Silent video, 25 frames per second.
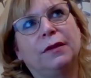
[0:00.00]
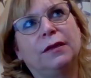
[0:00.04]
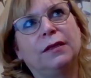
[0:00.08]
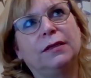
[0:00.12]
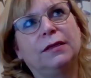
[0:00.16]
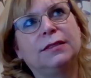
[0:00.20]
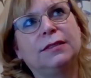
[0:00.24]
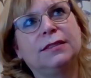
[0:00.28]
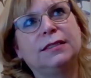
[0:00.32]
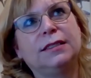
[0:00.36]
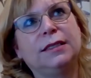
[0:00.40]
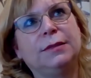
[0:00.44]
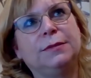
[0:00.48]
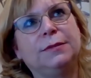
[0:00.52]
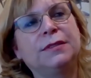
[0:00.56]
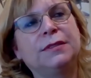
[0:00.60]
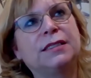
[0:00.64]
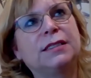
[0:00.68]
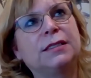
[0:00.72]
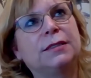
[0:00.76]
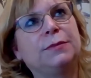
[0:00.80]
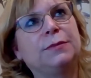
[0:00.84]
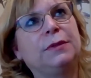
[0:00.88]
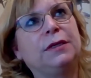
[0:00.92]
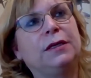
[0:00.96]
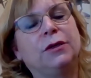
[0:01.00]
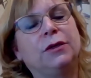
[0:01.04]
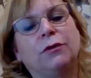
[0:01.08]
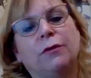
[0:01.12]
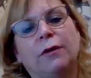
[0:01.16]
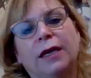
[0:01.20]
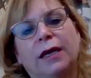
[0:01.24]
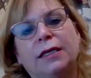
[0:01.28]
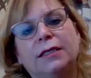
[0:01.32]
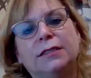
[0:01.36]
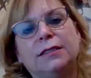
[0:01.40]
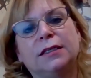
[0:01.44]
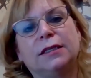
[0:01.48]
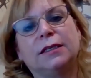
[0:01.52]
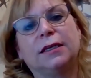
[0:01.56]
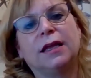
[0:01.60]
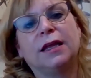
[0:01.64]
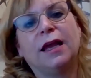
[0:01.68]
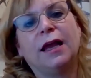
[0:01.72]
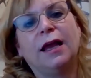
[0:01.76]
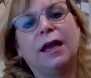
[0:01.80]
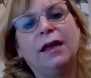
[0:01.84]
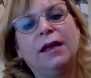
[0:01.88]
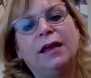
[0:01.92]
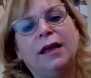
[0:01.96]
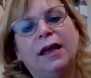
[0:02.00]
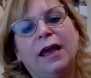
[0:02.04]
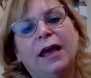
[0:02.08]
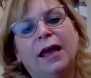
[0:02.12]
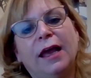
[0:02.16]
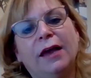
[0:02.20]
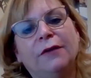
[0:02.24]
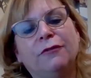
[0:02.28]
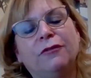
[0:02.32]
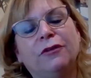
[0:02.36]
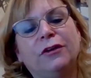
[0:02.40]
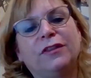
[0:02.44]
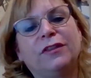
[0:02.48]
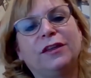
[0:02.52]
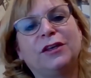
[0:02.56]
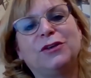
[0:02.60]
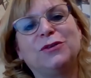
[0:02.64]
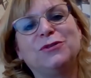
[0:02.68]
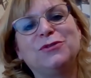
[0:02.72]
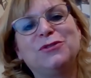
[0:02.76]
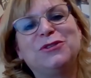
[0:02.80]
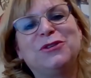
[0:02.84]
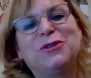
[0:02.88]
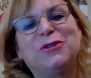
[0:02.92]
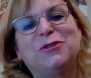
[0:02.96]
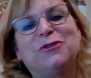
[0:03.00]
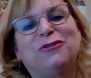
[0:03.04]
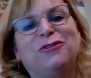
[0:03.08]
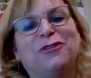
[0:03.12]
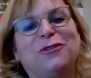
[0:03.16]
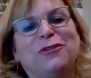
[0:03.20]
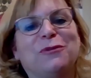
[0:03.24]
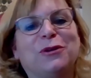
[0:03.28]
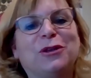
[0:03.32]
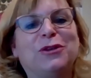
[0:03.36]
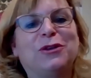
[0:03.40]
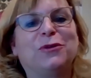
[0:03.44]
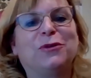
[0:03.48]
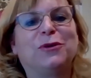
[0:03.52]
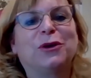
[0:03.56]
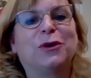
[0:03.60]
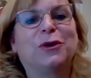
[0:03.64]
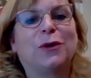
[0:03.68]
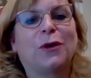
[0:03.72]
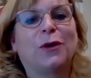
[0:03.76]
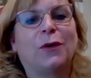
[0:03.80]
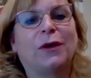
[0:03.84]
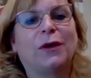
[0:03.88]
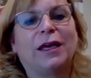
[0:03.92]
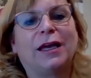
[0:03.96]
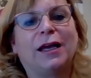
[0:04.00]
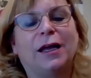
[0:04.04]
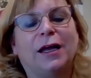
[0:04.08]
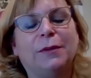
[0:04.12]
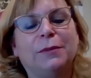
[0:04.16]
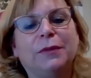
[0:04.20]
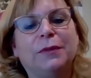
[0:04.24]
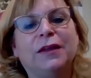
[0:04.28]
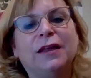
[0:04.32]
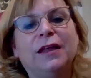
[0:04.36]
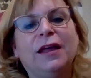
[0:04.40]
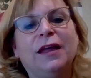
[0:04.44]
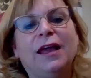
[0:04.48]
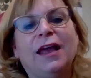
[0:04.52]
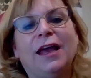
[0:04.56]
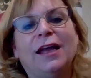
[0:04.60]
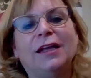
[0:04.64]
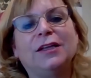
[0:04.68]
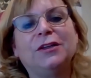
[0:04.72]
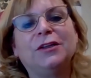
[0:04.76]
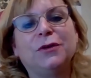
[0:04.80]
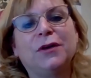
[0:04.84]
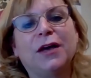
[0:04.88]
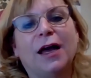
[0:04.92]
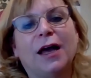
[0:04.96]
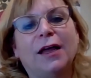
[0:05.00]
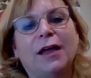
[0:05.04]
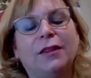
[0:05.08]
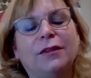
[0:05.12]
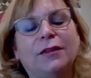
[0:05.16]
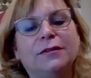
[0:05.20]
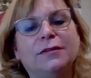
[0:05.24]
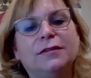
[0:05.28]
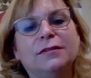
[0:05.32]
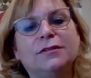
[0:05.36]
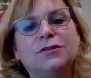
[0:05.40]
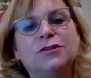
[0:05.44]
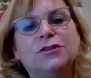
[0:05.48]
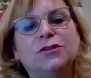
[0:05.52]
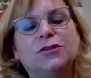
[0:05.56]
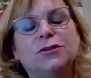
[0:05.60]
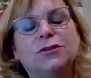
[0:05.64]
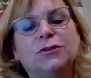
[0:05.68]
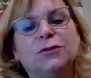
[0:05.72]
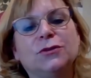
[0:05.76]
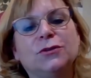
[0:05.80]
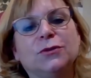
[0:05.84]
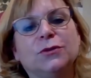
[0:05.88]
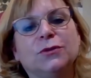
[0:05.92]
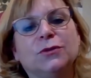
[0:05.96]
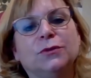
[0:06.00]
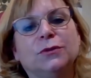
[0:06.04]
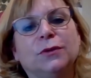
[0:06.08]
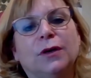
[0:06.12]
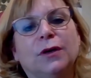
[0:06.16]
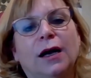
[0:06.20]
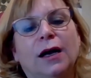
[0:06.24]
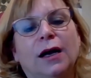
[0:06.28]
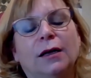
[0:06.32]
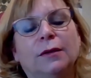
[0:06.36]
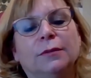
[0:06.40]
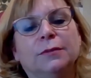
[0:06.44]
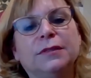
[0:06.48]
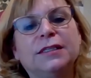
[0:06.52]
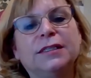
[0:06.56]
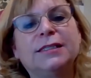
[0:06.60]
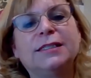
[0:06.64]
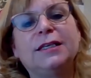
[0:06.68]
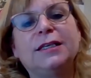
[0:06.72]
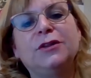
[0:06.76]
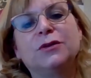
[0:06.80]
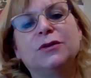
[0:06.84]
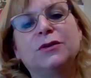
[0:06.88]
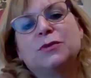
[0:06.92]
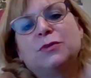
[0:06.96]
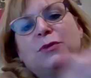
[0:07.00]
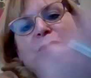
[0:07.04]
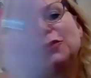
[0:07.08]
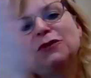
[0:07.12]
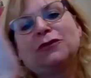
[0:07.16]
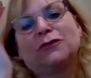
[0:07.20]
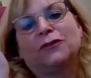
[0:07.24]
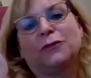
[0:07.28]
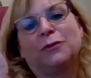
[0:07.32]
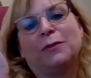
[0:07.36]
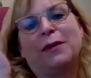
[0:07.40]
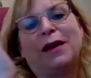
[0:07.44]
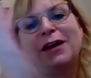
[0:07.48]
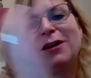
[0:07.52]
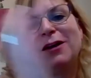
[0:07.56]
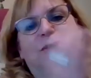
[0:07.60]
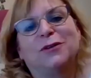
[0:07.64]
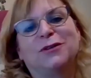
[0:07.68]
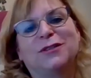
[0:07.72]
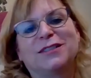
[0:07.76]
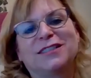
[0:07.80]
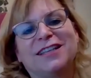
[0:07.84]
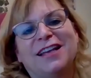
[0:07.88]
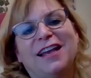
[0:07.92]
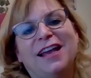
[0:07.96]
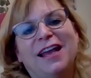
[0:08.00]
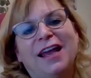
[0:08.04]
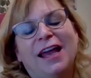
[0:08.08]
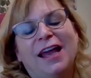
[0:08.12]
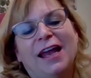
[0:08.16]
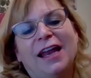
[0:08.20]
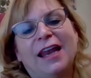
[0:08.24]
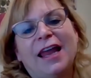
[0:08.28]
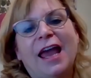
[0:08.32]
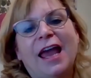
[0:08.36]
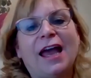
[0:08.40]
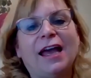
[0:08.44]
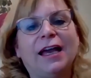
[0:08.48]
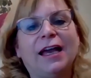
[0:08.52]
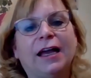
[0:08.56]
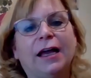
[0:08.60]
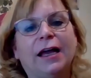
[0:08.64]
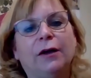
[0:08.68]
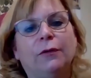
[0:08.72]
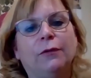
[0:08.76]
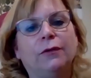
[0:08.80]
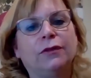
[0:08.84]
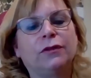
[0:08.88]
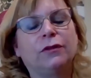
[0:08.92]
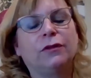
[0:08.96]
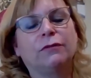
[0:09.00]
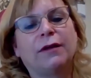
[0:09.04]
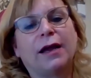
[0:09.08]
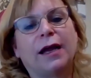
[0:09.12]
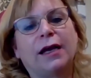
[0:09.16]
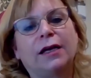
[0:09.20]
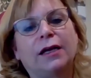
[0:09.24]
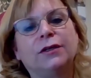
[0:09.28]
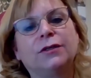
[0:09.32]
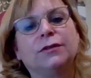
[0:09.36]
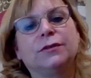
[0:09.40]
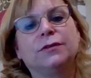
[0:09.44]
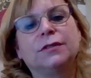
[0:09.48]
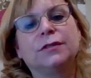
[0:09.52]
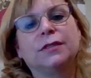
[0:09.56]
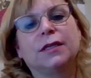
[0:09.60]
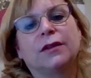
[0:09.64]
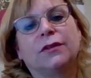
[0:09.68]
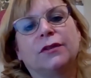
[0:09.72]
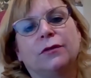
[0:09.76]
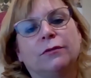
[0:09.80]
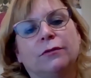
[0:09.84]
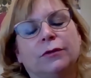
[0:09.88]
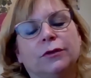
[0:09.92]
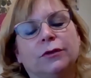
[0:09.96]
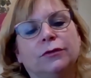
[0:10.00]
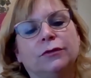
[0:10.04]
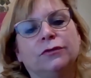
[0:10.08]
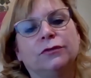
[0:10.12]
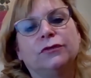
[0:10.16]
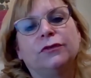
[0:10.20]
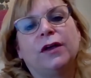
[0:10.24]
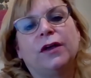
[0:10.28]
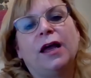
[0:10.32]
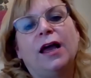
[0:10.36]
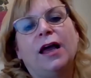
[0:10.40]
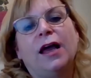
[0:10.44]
seems to be ingrained in everything you do from when you were growing up and you got to see those beautiful meadows and hang out with the raccoons on the roof.